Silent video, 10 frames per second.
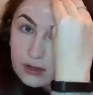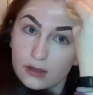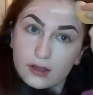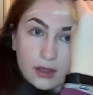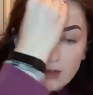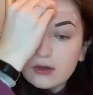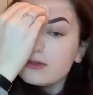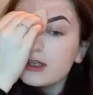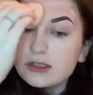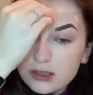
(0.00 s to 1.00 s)
and I
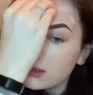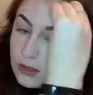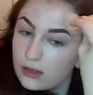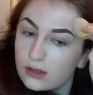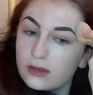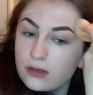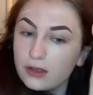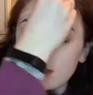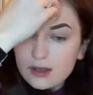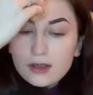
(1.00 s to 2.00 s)
don't look too
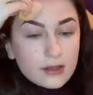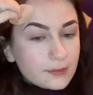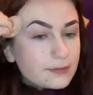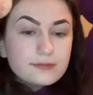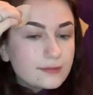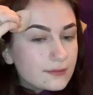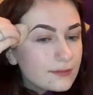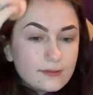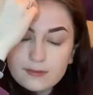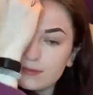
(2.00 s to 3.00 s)
pale or too
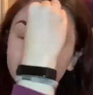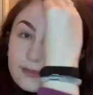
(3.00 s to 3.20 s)
orange.